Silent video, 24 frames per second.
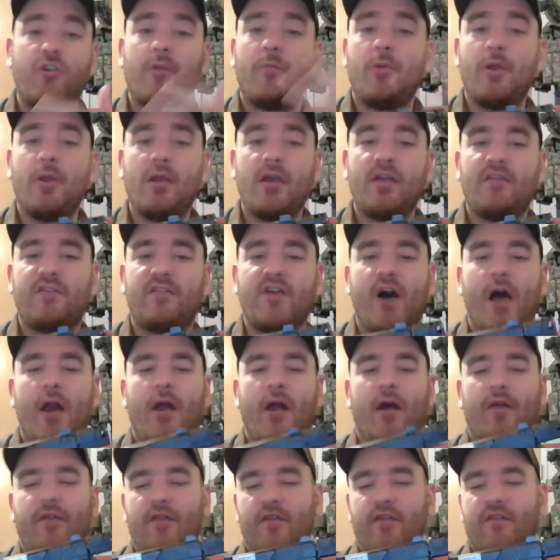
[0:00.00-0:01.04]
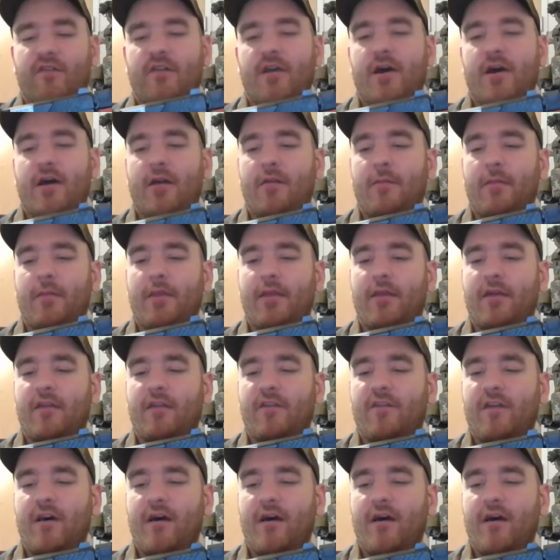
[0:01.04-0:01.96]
you're putting a dot on this gun because